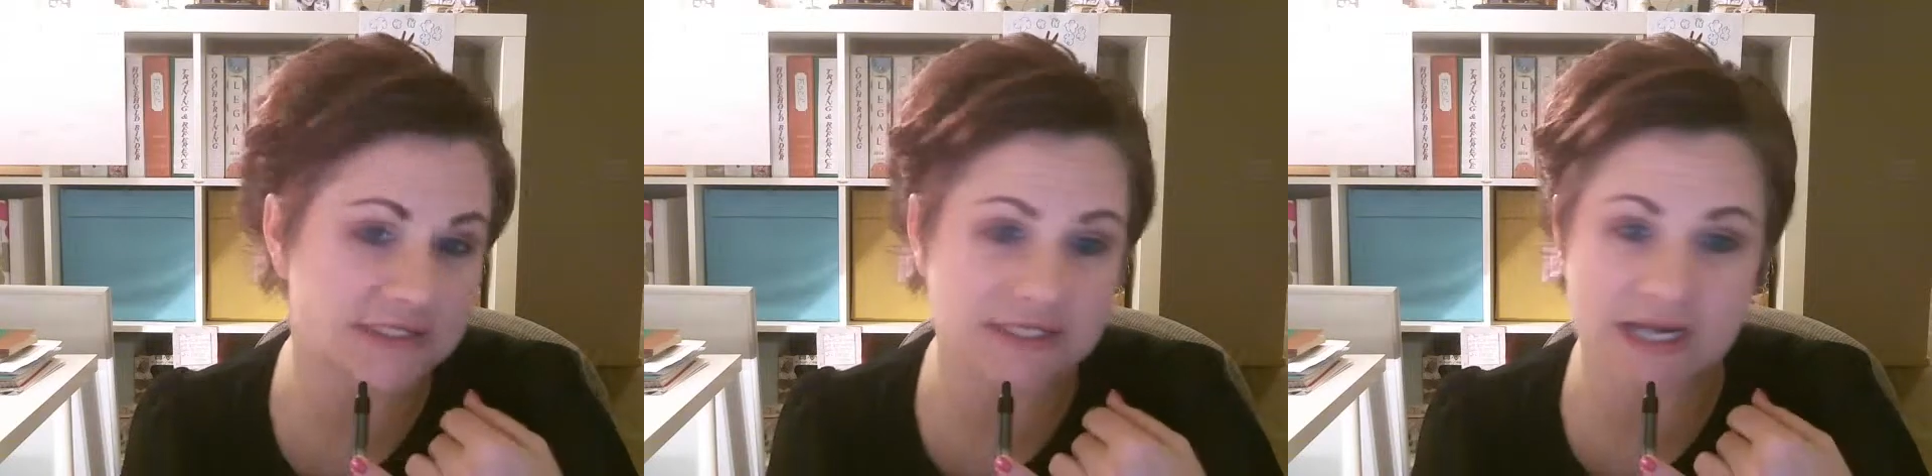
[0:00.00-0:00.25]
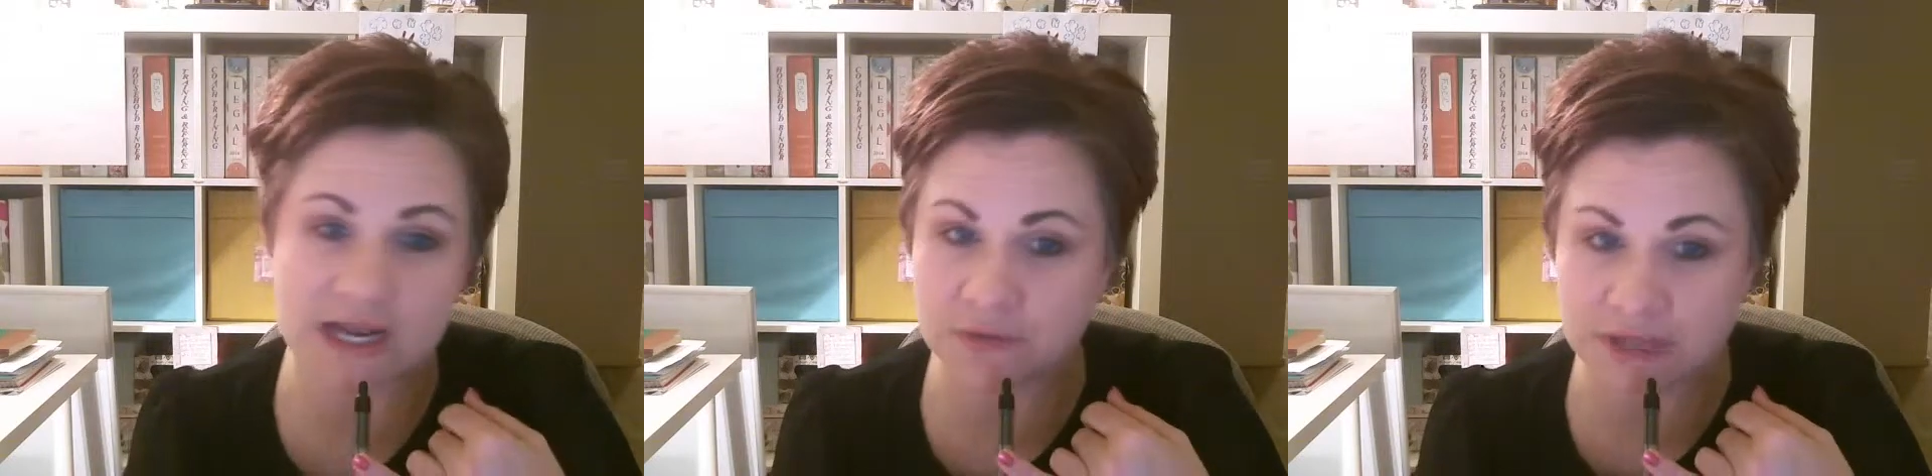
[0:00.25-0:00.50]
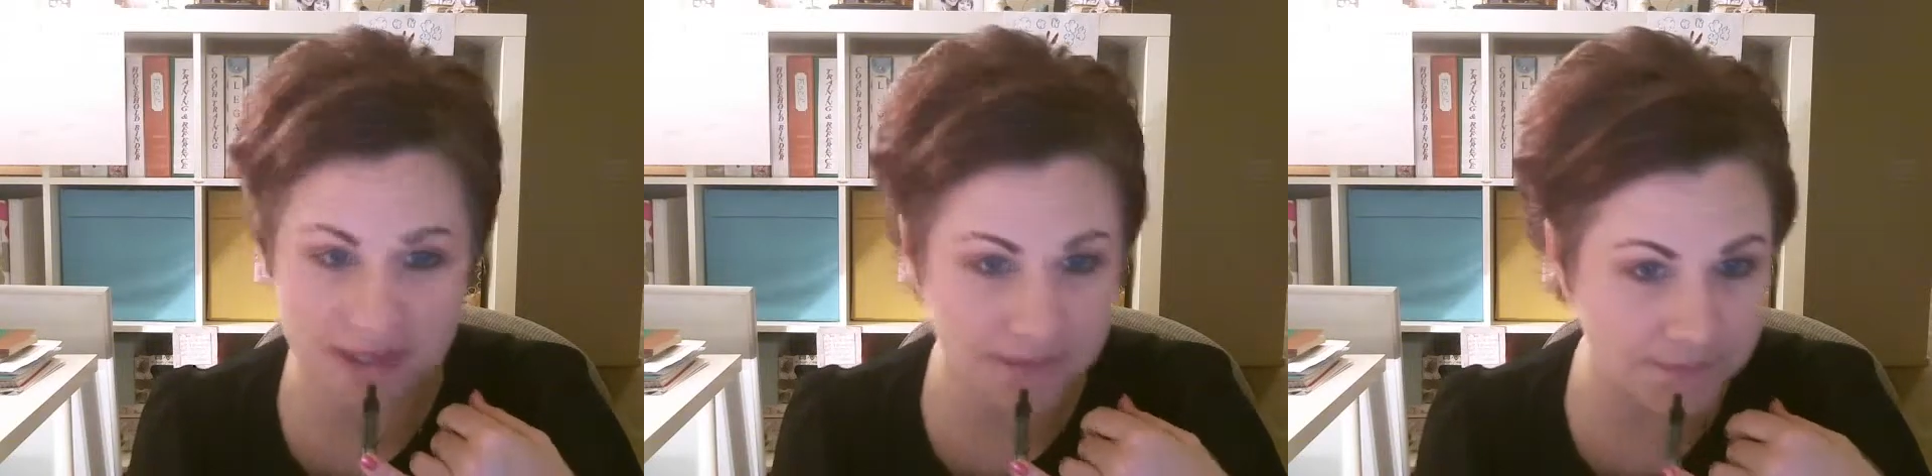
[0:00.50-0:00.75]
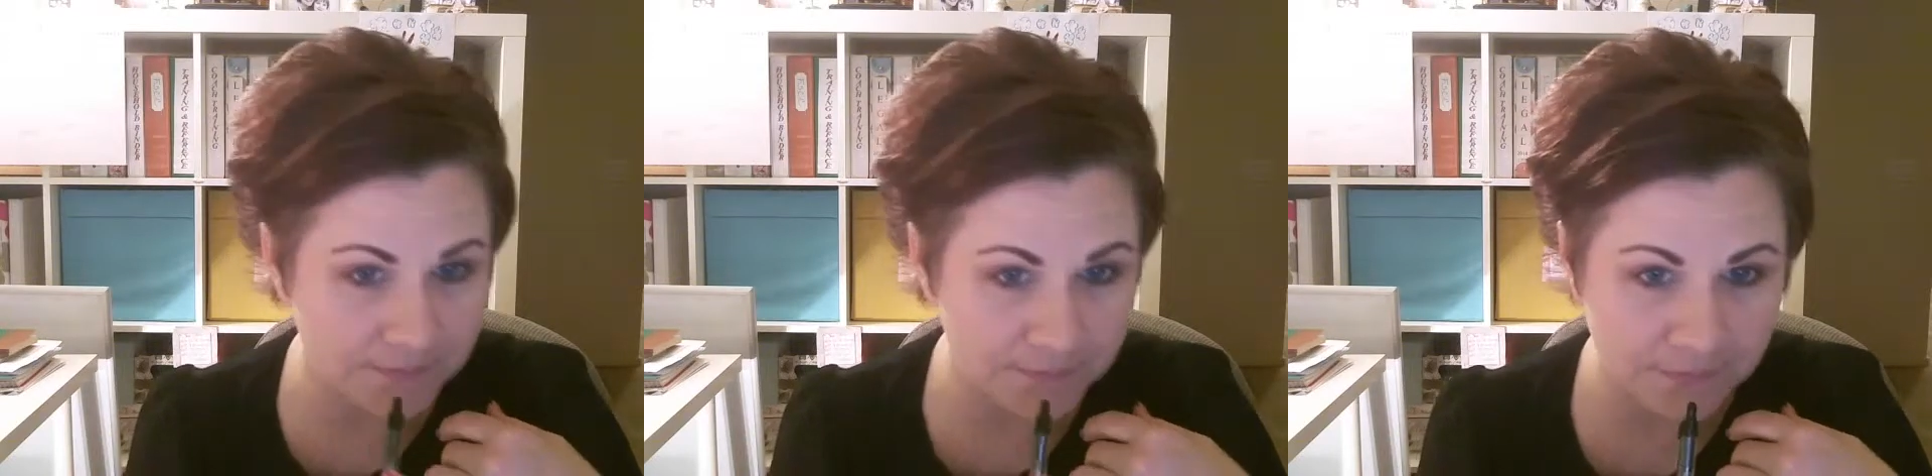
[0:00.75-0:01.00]
that I don't
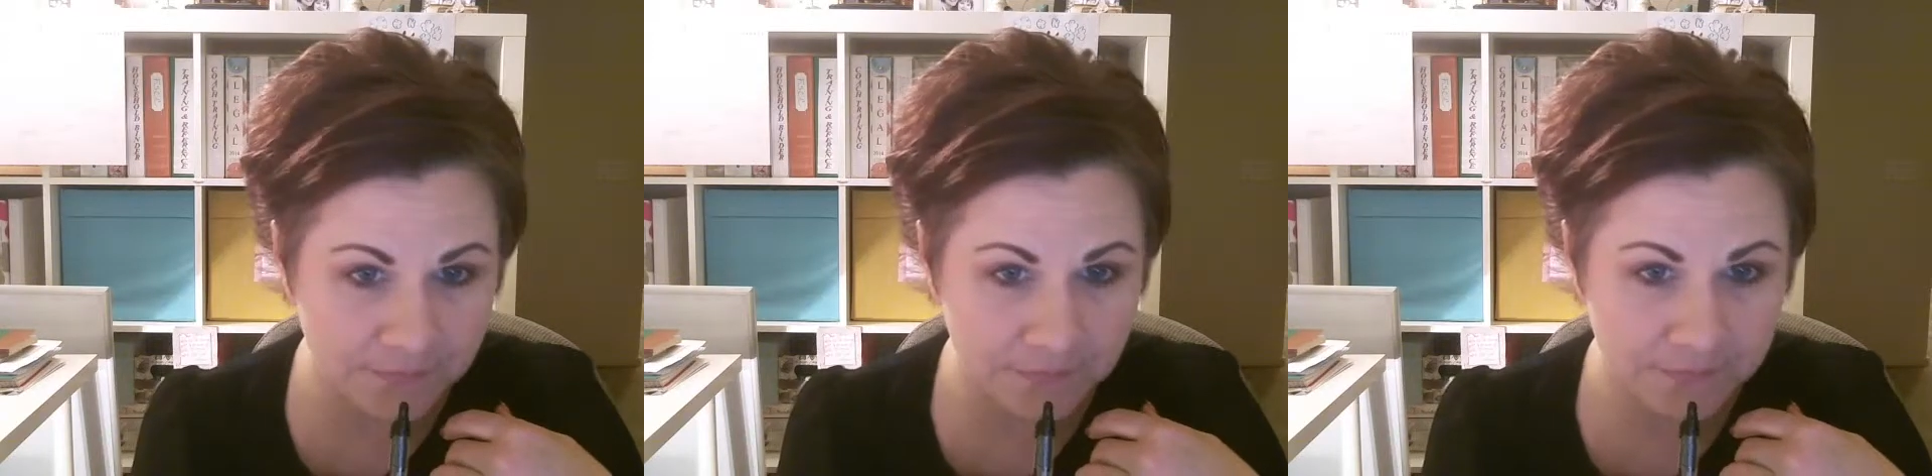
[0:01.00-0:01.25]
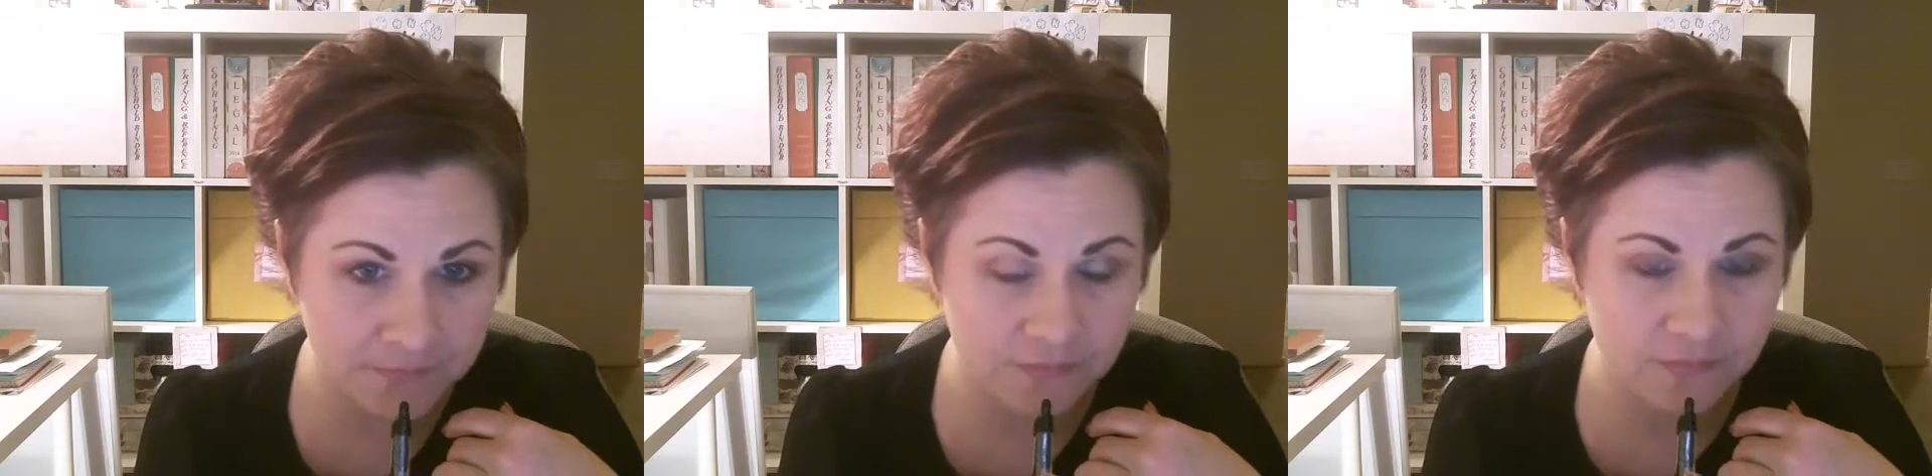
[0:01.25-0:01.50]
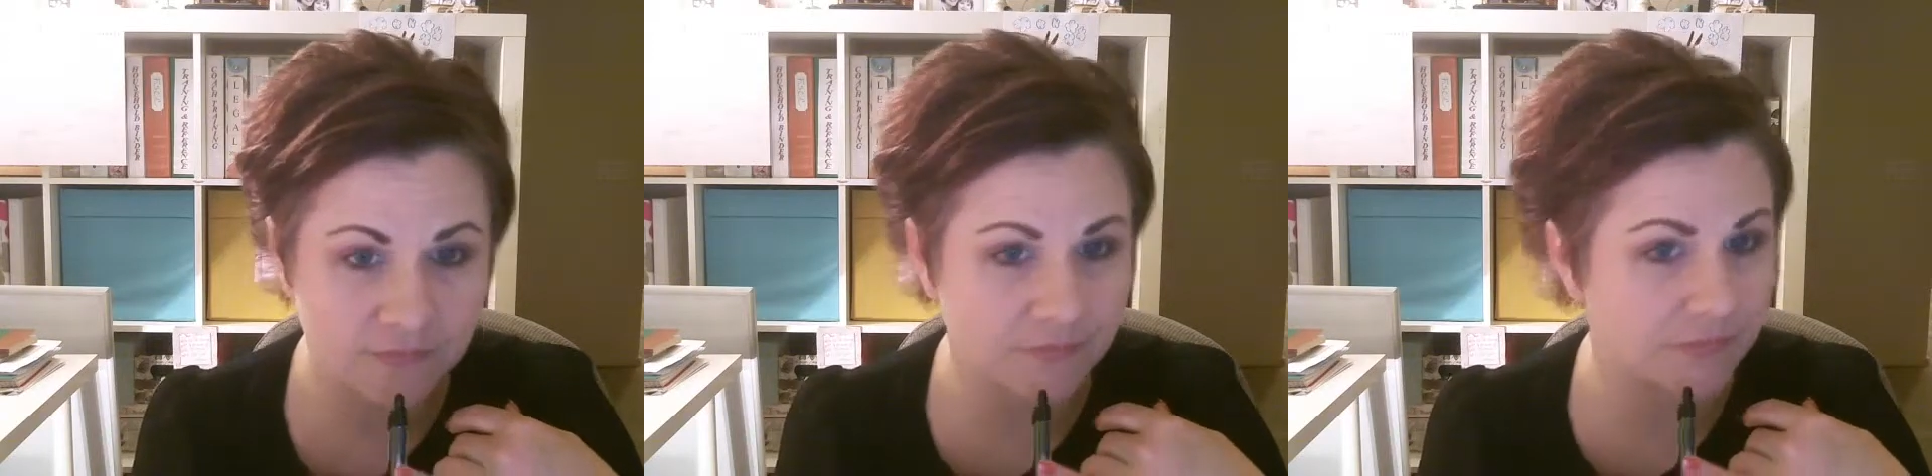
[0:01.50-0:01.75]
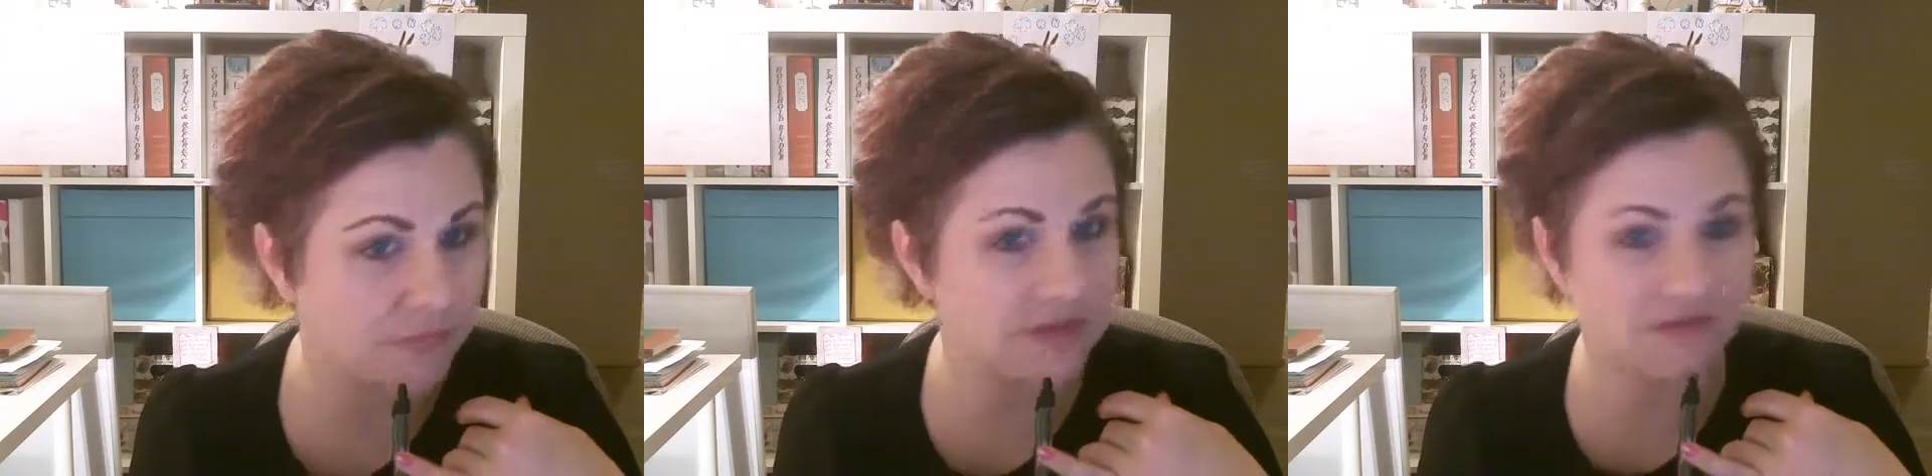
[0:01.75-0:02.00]
keep?
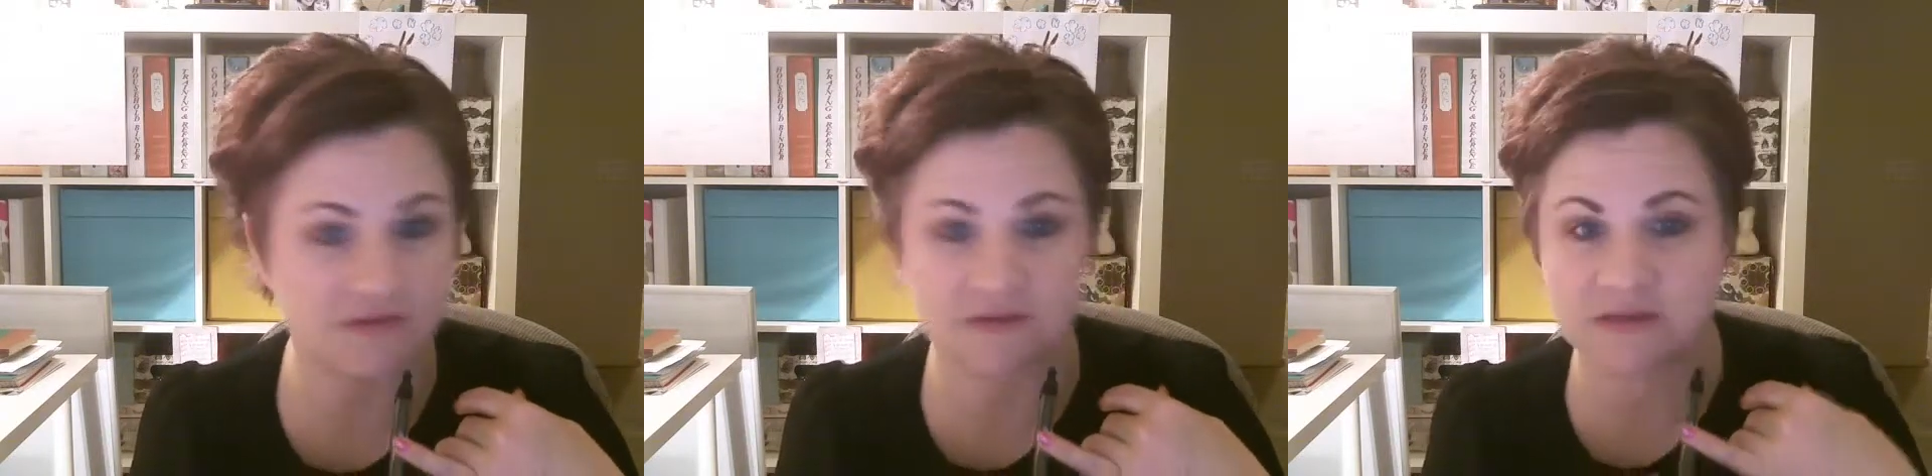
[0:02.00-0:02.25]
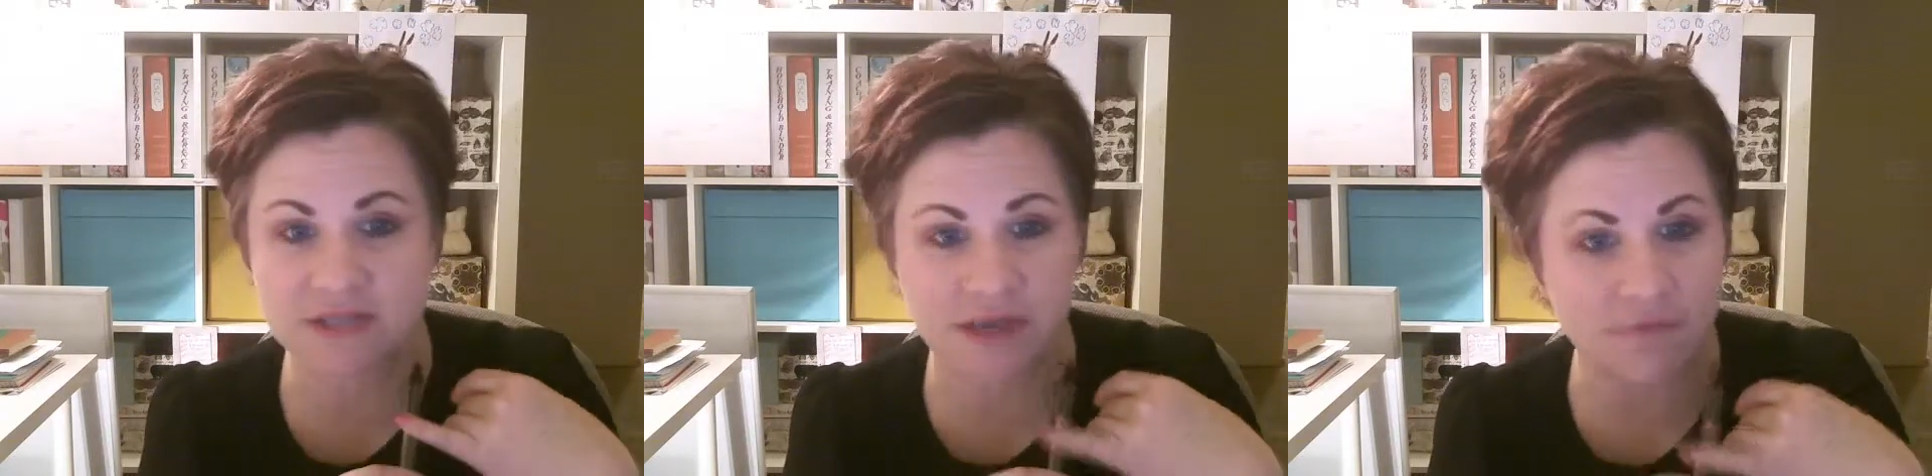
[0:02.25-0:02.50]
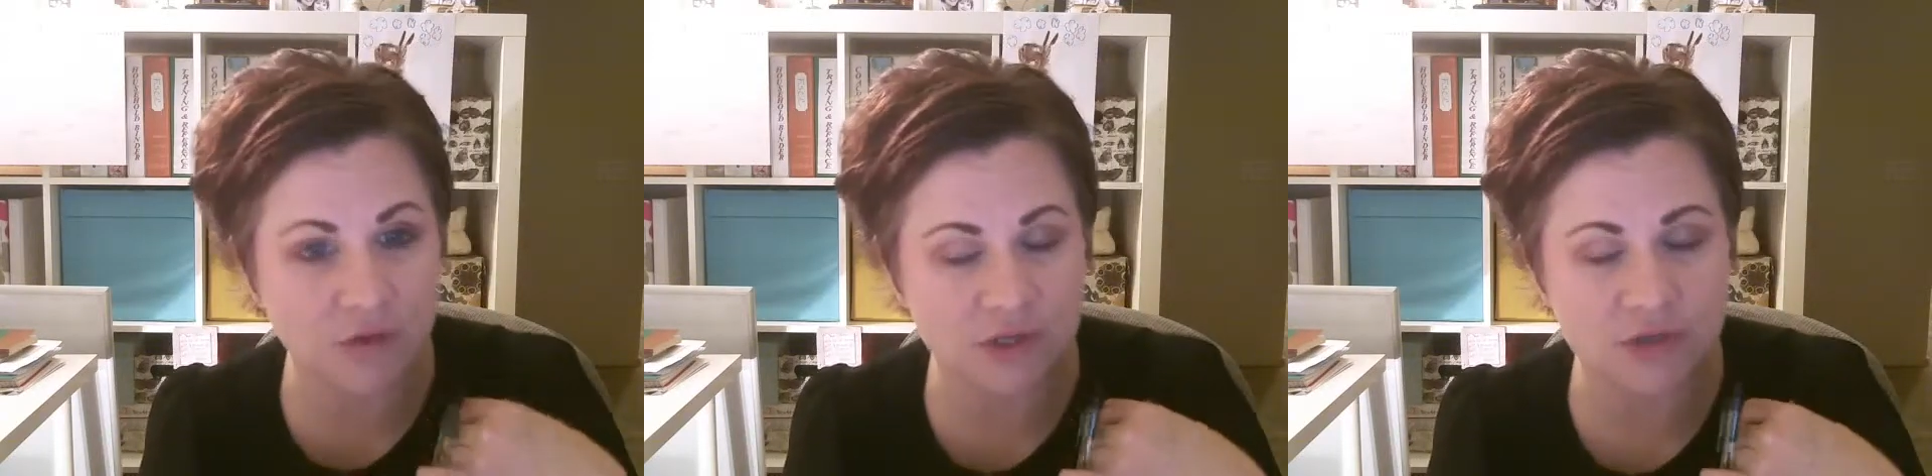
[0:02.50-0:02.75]
This is a tough one,